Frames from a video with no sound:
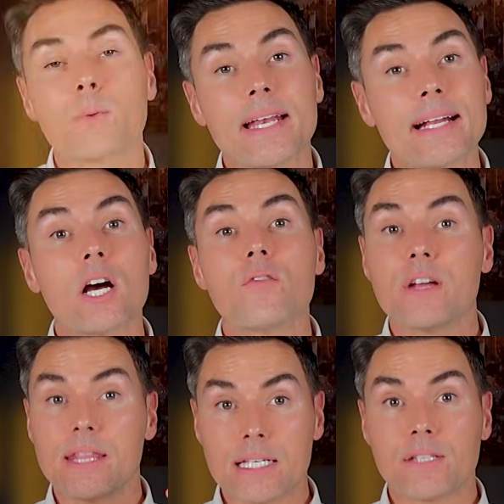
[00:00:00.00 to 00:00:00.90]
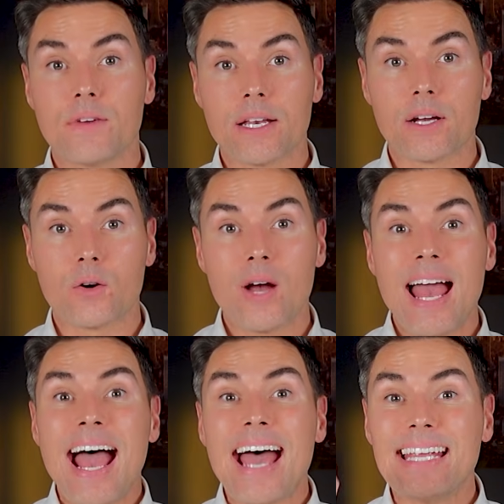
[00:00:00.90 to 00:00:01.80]
what I didn't cover in this video,
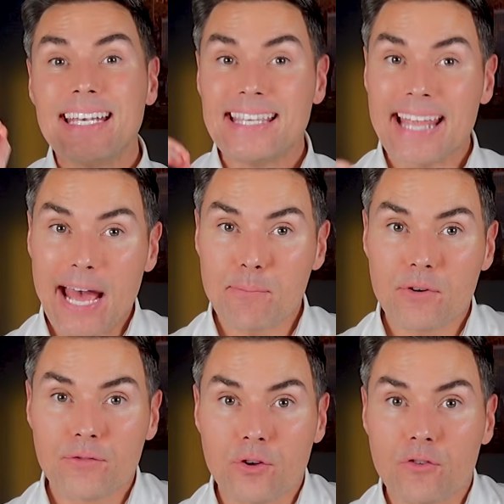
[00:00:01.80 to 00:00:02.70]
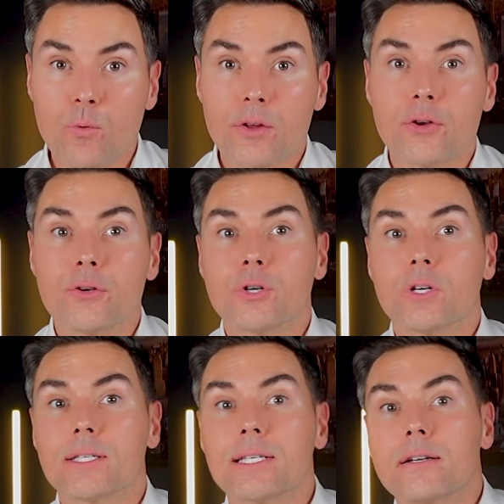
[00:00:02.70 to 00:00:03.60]
an in-depth review of whether you should
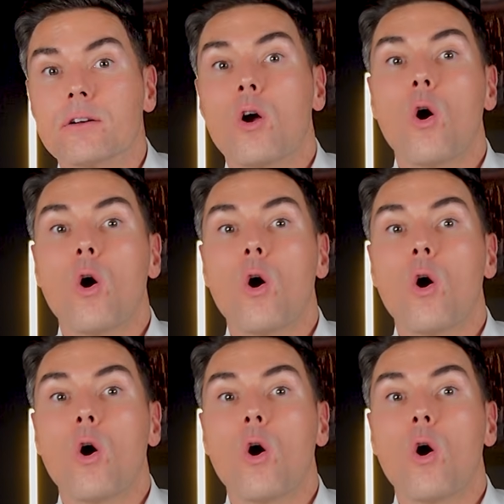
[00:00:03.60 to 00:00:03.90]
consider